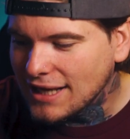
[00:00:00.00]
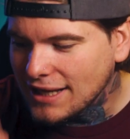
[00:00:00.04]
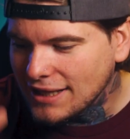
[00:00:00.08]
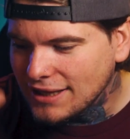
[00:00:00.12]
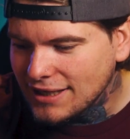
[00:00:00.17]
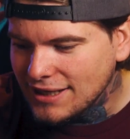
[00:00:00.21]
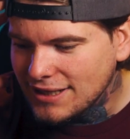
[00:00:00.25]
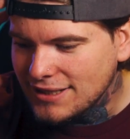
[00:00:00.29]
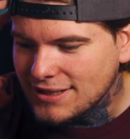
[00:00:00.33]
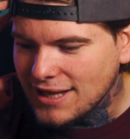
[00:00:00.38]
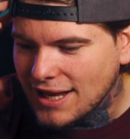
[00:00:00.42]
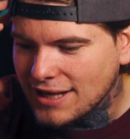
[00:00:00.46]
at
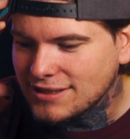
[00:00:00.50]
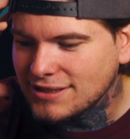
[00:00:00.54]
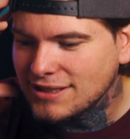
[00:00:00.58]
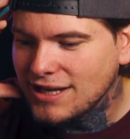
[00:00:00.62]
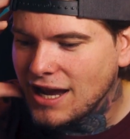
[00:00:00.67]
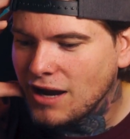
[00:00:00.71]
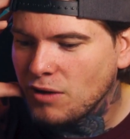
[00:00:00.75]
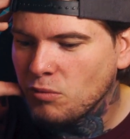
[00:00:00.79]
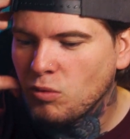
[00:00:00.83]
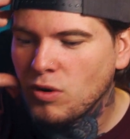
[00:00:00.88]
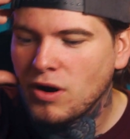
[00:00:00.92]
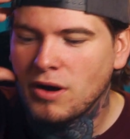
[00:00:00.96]
least that's
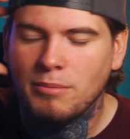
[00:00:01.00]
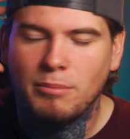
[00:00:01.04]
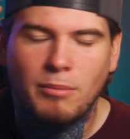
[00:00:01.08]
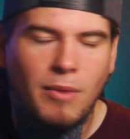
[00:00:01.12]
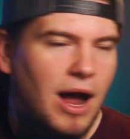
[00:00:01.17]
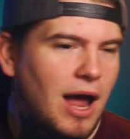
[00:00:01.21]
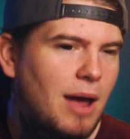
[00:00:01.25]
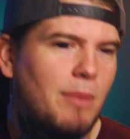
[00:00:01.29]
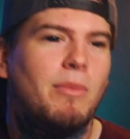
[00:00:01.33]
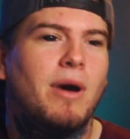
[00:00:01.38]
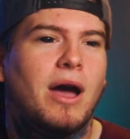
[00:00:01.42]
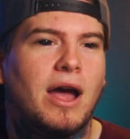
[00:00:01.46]
not where
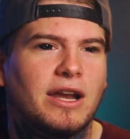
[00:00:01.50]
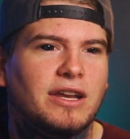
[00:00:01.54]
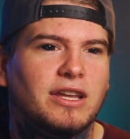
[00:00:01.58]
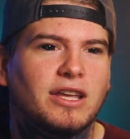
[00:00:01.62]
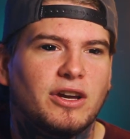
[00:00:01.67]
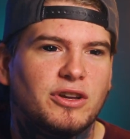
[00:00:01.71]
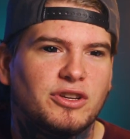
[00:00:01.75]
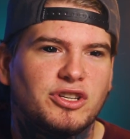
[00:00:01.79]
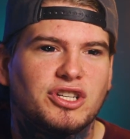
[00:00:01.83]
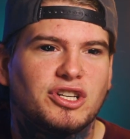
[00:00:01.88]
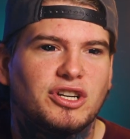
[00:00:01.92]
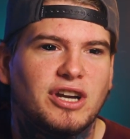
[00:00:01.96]
my mind
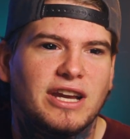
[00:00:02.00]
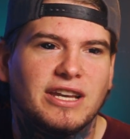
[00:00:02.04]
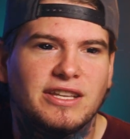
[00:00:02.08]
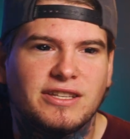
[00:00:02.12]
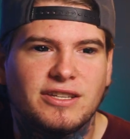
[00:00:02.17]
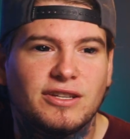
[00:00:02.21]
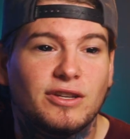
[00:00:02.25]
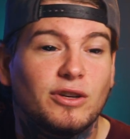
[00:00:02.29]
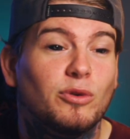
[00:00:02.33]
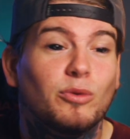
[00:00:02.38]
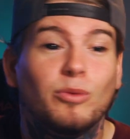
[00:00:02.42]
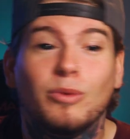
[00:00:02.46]
goes straight
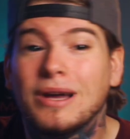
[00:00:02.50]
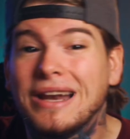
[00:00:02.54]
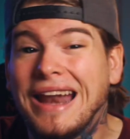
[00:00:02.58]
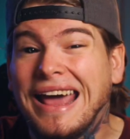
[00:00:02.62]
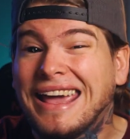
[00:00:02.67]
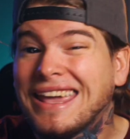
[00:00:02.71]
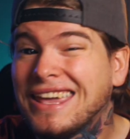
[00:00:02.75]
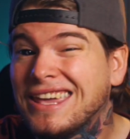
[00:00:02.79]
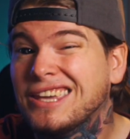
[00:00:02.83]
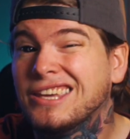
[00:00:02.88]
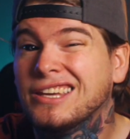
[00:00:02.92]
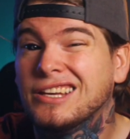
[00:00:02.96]
to when
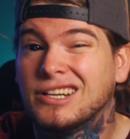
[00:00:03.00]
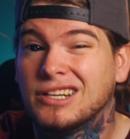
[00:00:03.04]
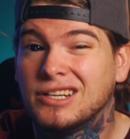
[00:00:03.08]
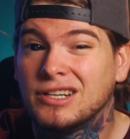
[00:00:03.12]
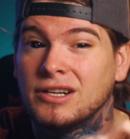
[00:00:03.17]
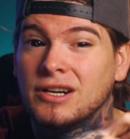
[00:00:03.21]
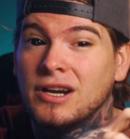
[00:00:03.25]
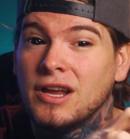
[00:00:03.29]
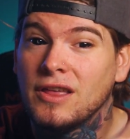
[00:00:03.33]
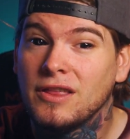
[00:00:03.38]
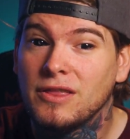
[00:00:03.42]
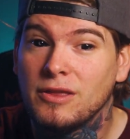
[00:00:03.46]
I
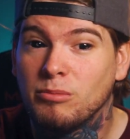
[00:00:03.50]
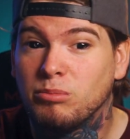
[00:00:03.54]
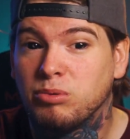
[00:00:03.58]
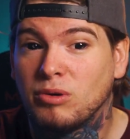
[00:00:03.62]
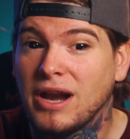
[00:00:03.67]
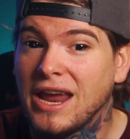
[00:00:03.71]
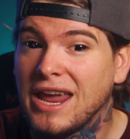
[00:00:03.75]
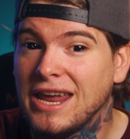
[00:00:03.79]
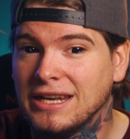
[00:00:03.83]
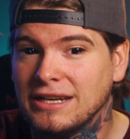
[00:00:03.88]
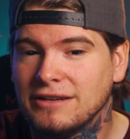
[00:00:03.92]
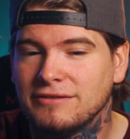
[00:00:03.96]
hear the
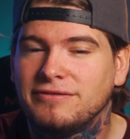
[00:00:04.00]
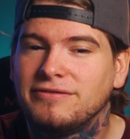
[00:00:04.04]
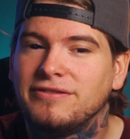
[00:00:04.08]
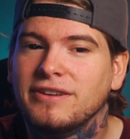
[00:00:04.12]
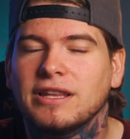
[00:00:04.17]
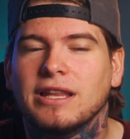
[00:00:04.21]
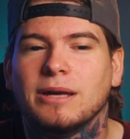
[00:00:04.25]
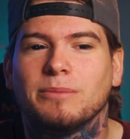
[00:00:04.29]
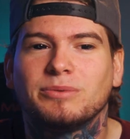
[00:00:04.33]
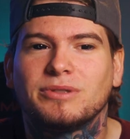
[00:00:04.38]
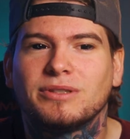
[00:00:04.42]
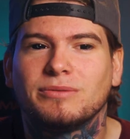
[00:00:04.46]
brand
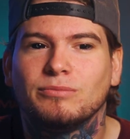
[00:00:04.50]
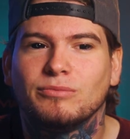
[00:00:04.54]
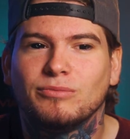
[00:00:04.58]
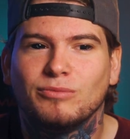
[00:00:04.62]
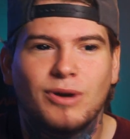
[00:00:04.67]
Philips.